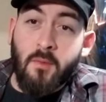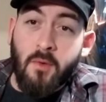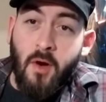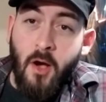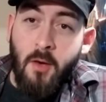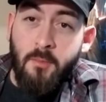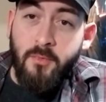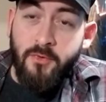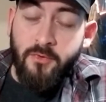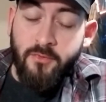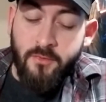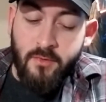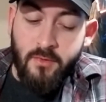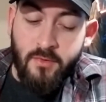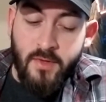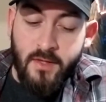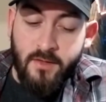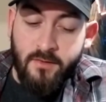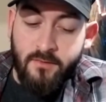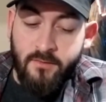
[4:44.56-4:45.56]
almost through
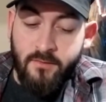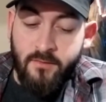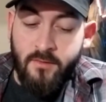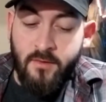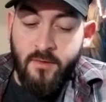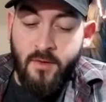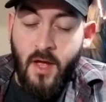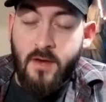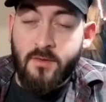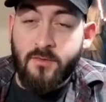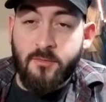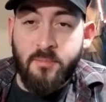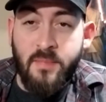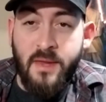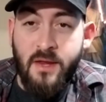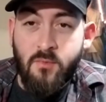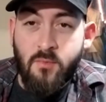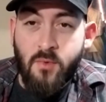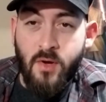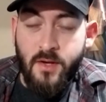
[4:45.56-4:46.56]
this. Kind of
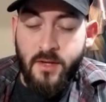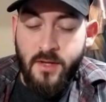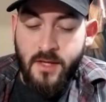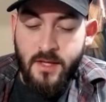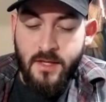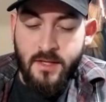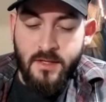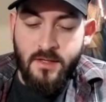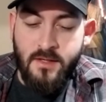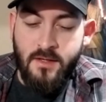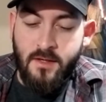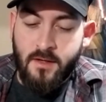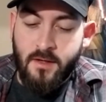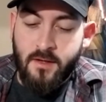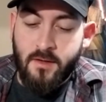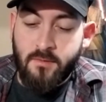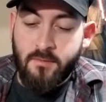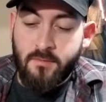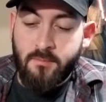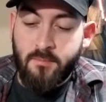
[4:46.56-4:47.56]
speed running it.
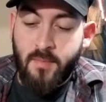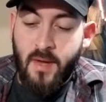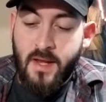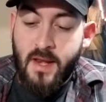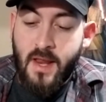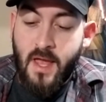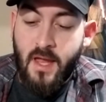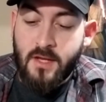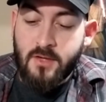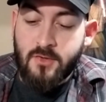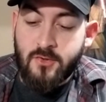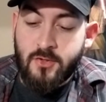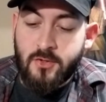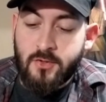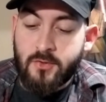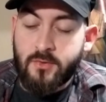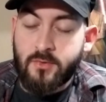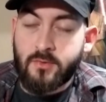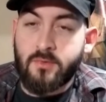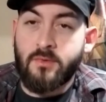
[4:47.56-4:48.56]
My
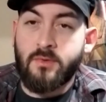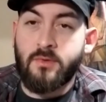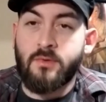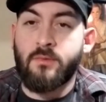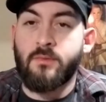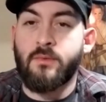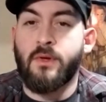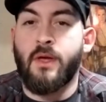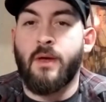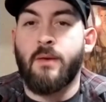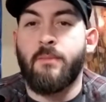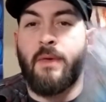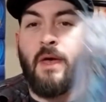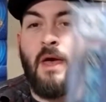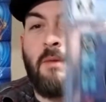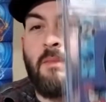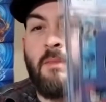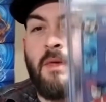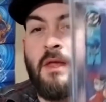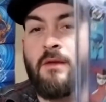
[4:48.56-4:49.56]
9.2. Got
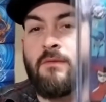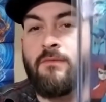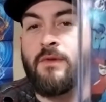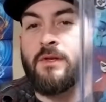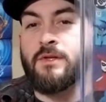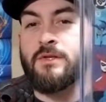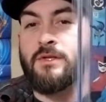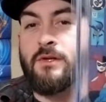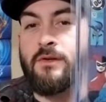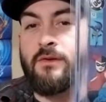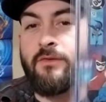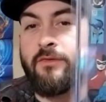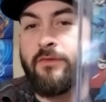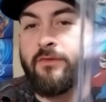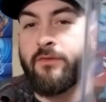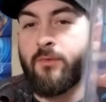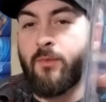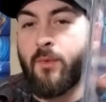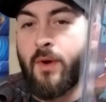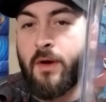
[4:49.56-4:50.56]
Batman Adventures
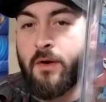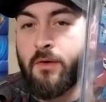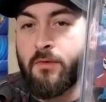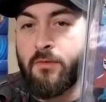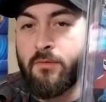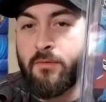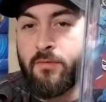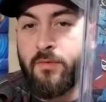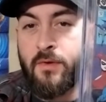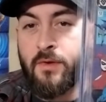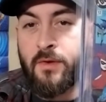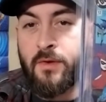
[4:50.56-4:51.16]
12.